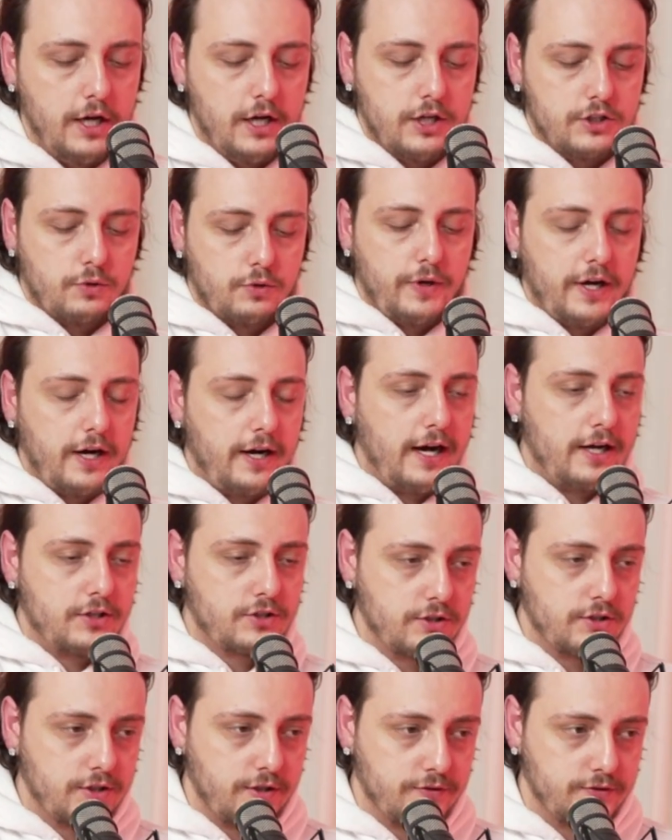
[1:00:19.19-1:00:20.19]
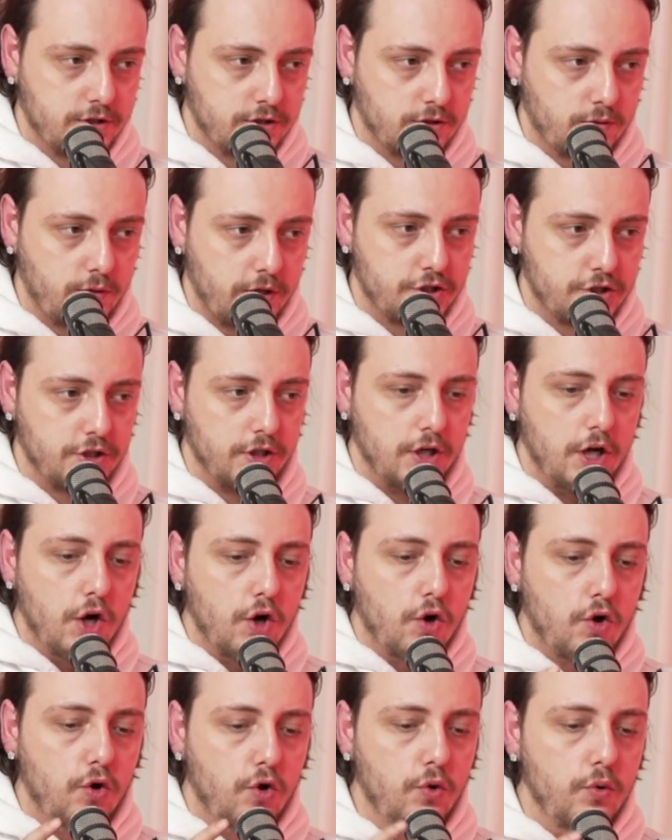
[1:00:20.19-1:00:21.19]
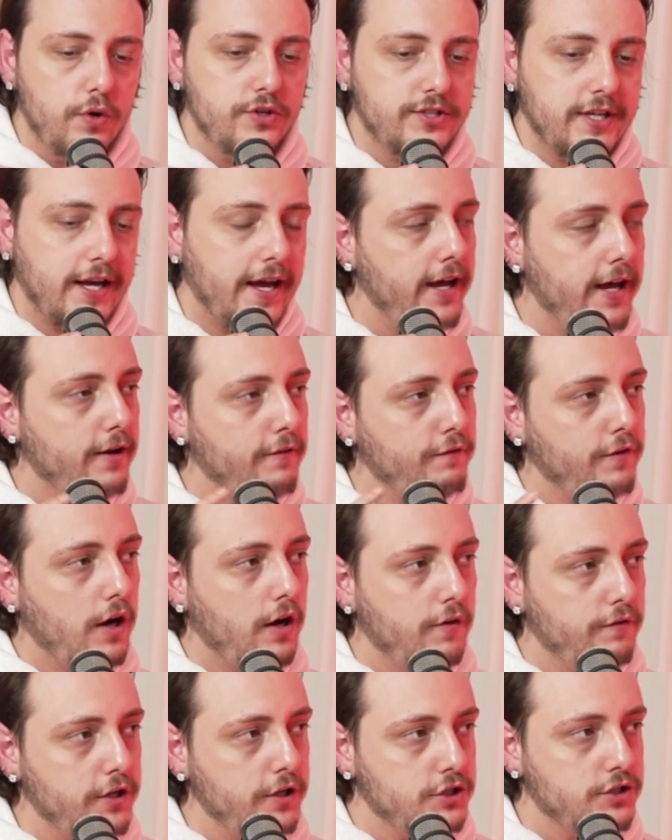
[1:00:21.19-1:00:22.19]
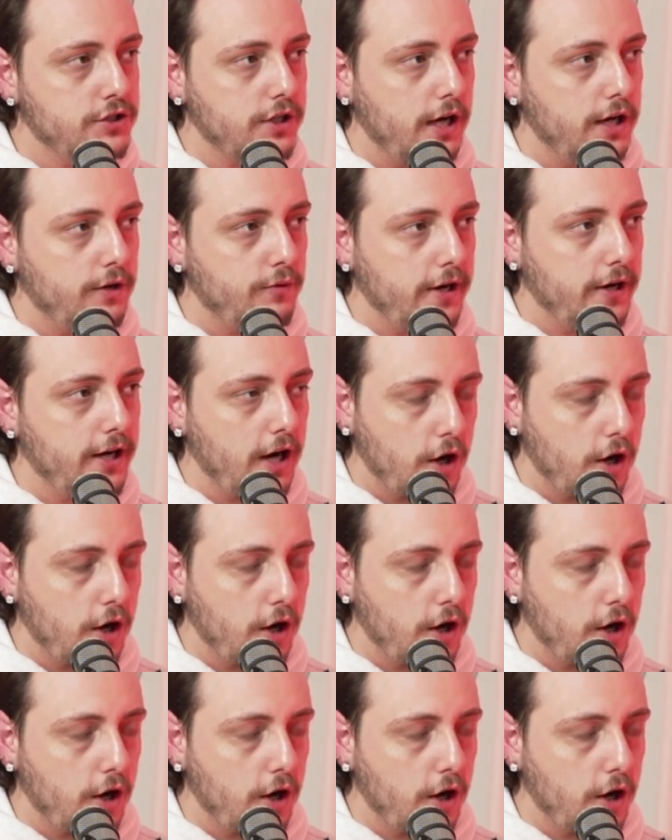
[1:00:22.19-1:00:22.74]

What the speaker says: So we got to ask ourselves this question: who is the head of each side, right?